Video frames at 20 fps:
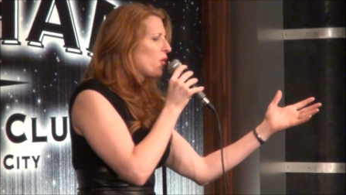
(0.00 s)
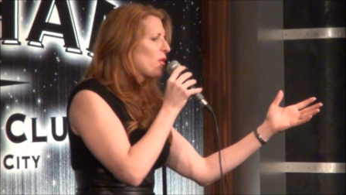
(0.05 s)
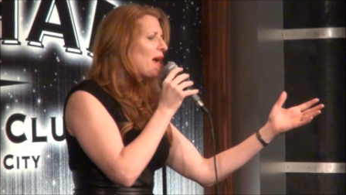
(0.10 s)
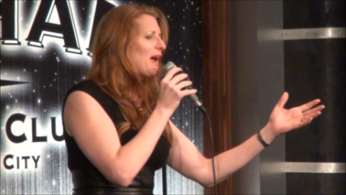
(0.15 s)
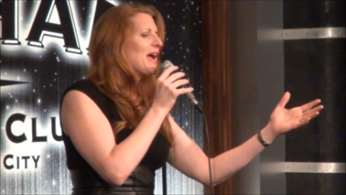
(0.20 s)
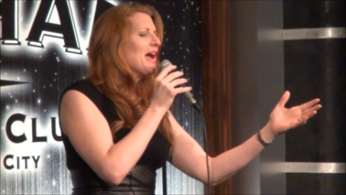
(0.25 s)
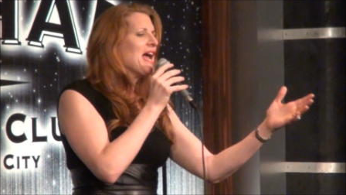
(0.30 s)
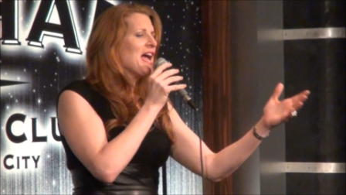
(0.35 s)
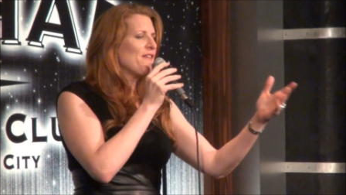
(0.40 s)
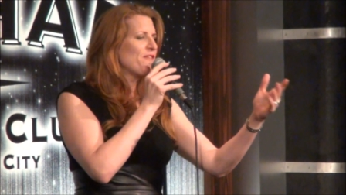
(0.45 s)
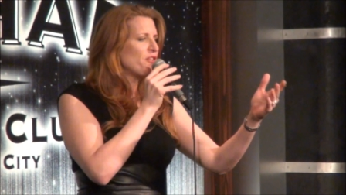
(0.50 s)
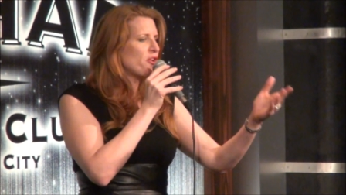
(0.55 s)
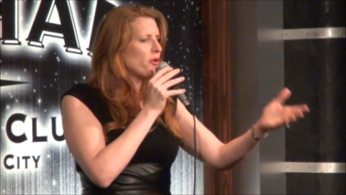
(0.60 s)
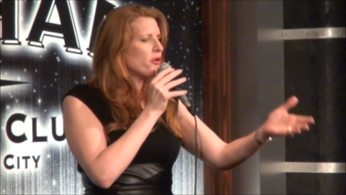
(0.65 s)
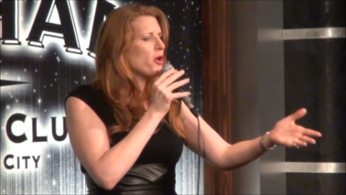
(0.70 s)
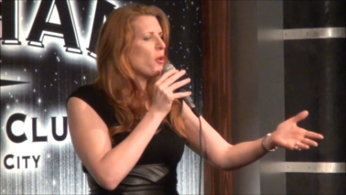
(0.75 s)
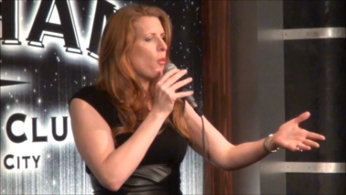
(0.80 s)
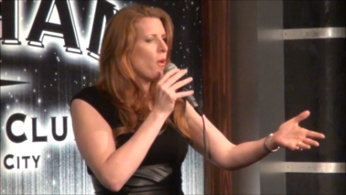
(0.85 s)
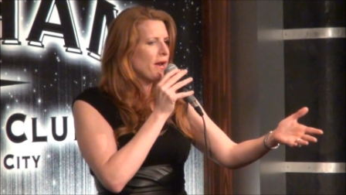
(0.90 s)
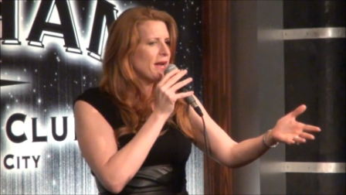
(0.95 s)
Okay, if you
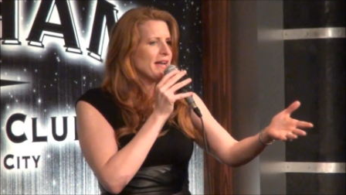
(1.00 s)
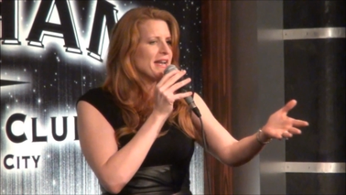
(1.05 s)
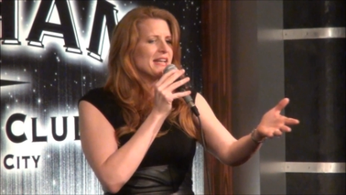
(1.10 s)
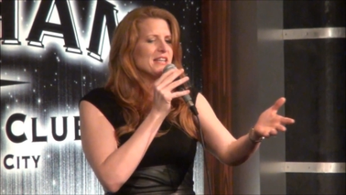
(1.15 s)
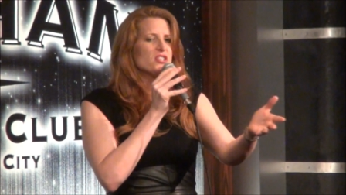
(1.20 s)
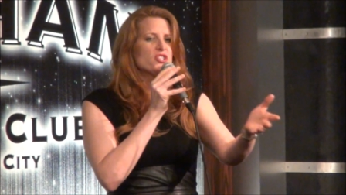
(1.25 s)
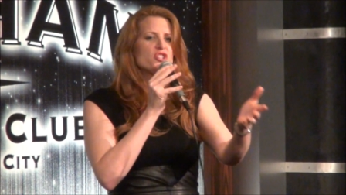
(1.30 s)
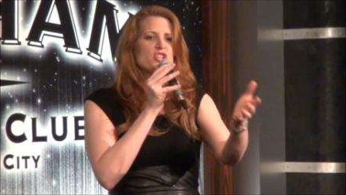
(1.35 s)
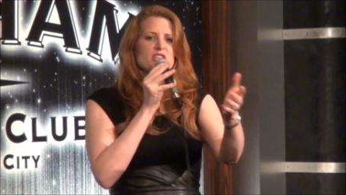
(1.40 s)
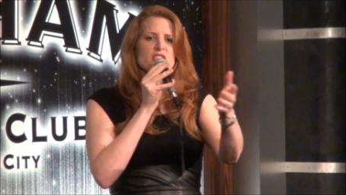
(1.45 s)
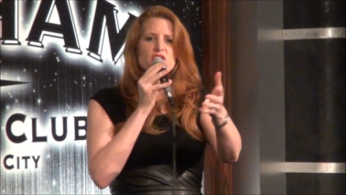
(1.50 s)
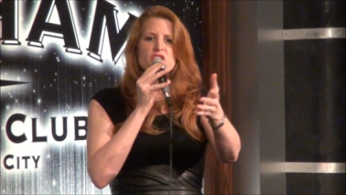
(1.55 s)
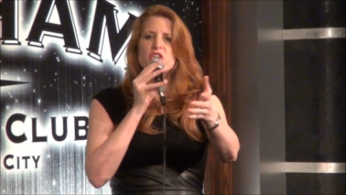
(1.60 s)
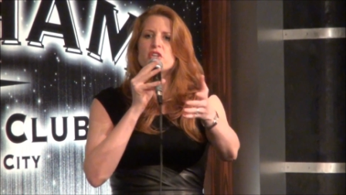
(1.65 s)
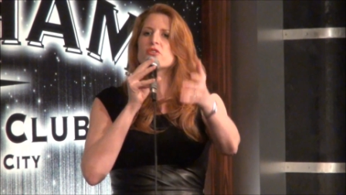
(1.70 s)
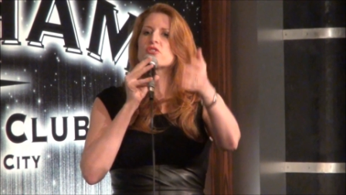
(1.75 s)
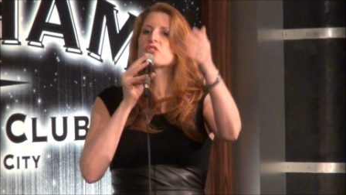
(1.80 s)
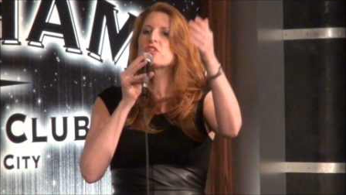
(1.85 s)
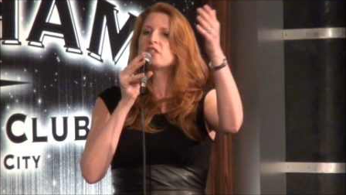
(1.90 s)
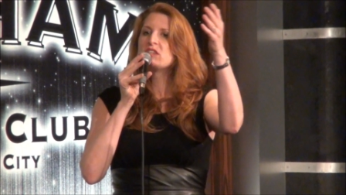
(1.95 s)
don't know what it is, just
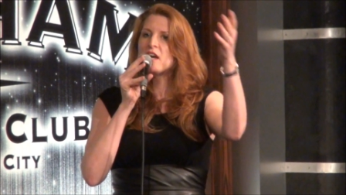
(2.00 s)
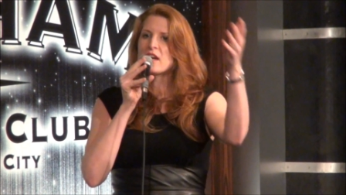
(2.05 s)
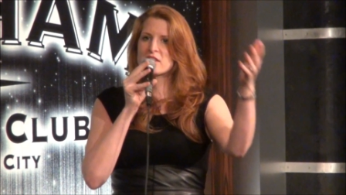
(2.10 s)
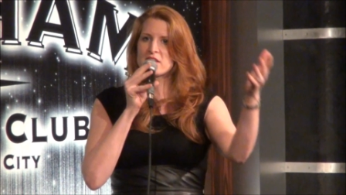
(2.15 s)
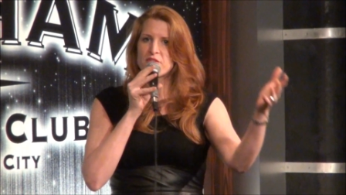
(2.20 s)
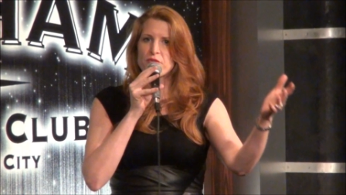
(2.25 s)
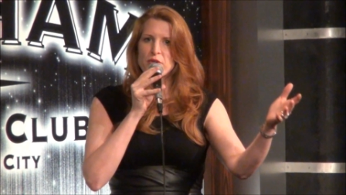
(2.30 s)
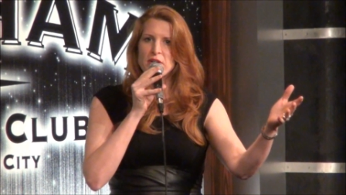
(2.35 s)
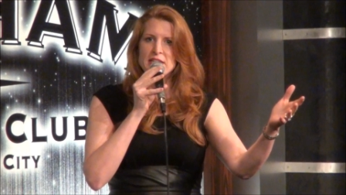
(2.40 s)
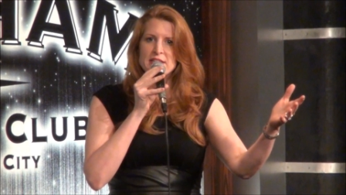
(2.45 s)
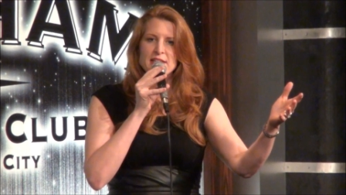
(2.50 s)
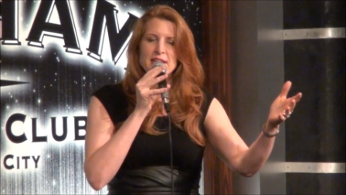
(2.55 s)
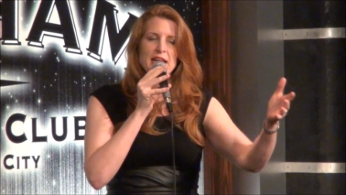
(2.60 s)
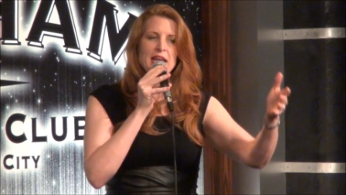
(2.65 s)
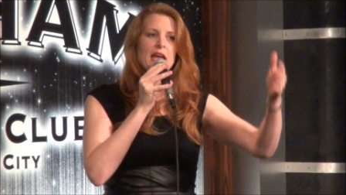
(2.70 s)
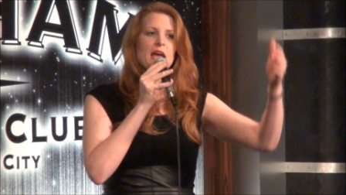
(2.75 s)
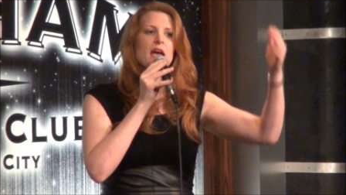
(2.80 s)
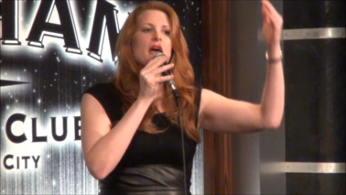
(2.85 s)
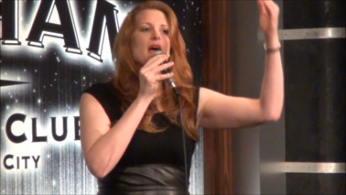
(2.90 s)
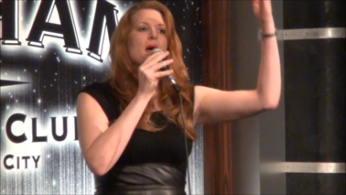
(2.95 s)
use deductive
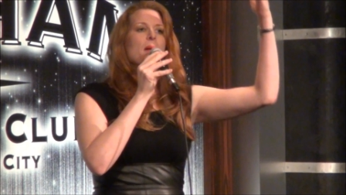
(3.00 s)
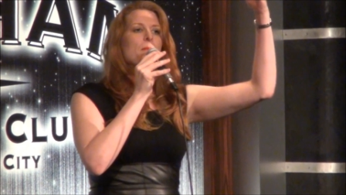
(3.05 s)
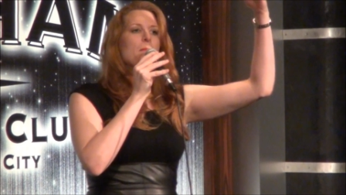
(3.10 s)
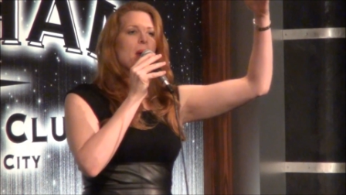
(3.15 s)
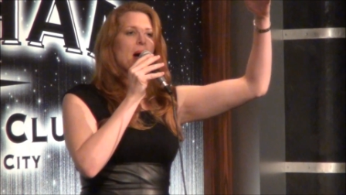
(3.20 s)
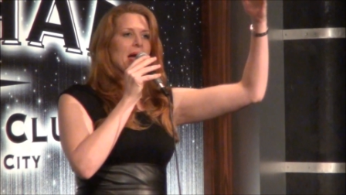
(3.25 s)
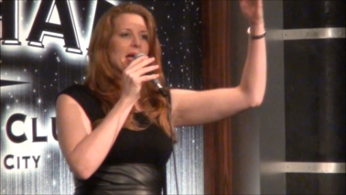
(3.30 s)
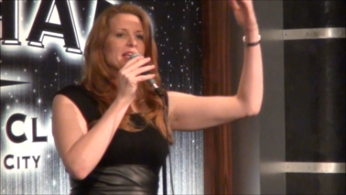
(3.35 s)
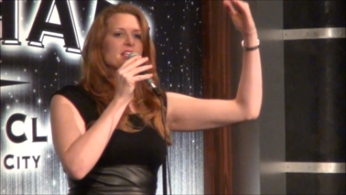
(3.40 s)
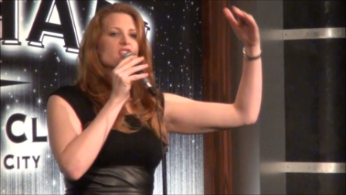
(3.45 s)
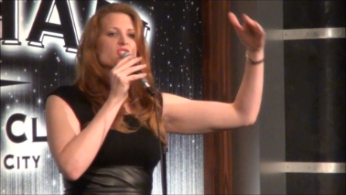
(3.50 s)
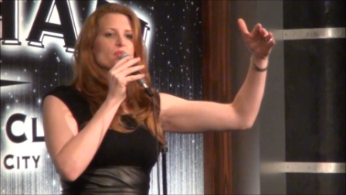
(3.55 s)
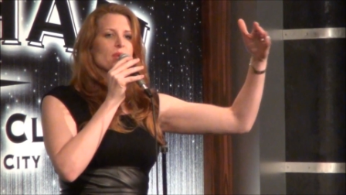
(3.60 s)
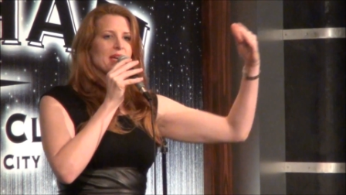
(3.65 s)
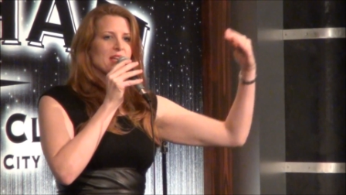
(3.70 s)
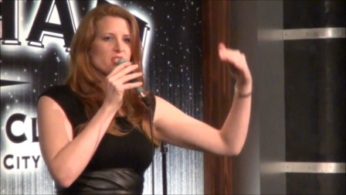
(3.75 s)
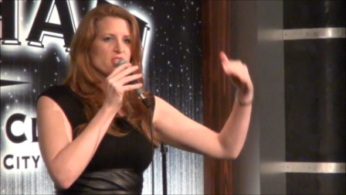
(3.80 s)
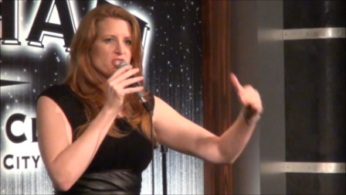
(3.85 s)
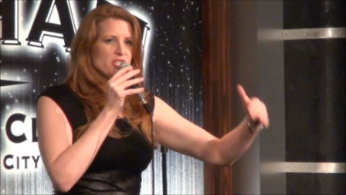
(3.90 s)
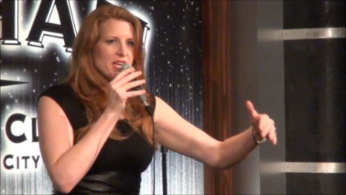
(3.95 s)
reasoning. My
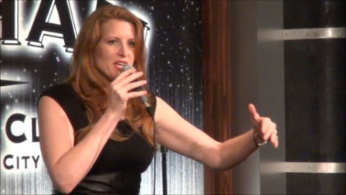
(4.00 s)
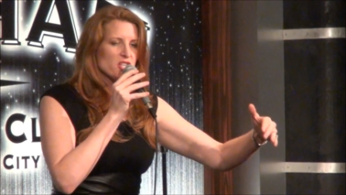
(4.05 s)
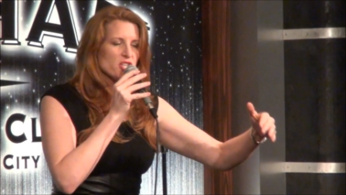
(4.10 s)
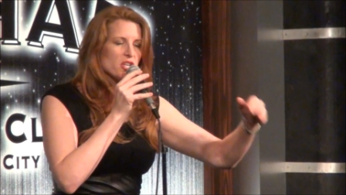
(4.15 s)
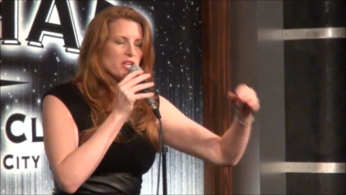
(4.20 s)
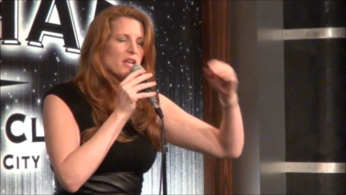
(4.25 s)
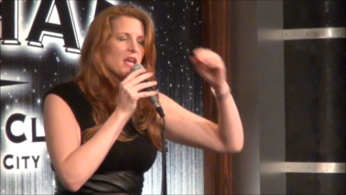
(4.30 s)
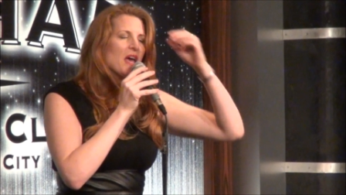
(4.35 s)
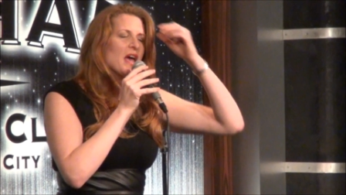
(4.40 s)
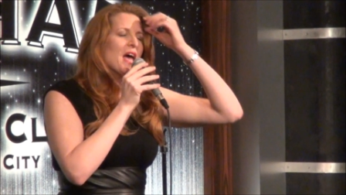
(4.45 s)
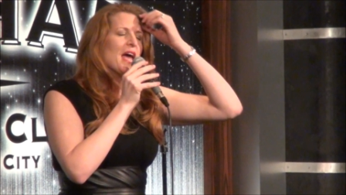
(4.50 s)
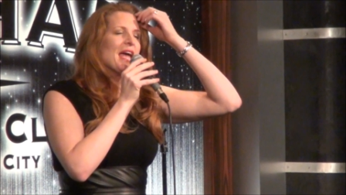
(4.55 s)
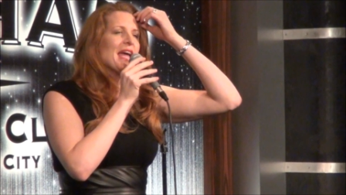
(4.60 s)
Strange Addiction.